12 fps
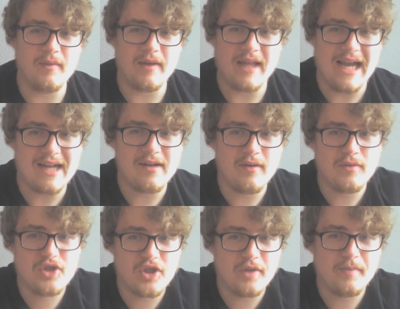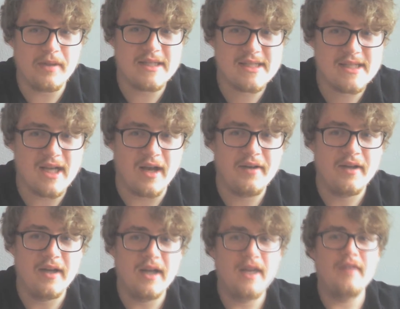whether Angle should put his son
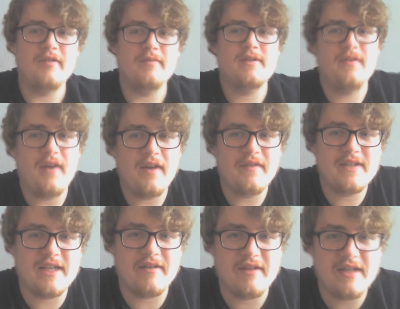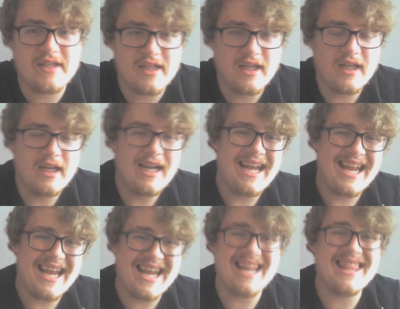from Survivor Series
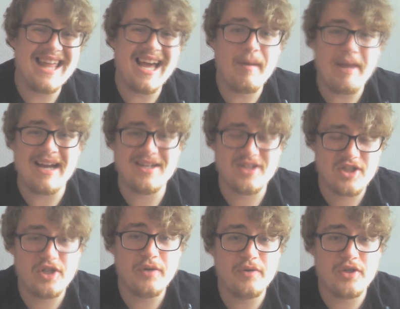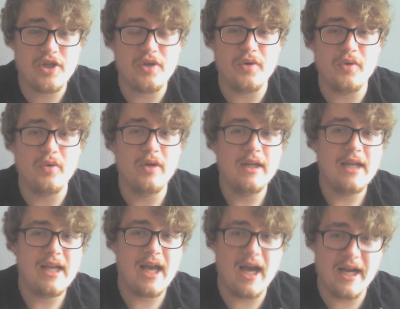in that match due to
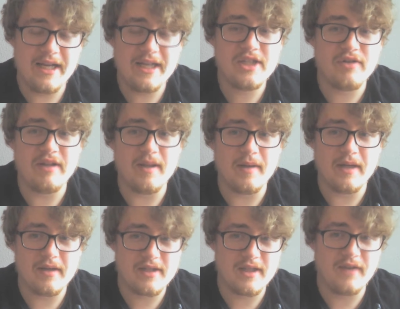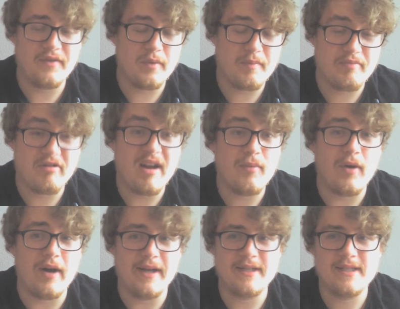an injury that suffered with Bray
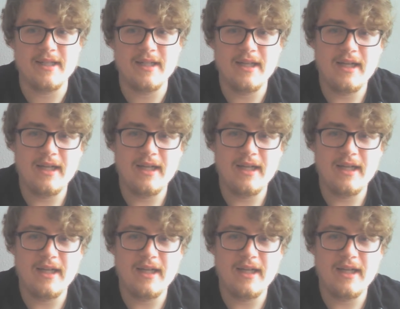Wyatt.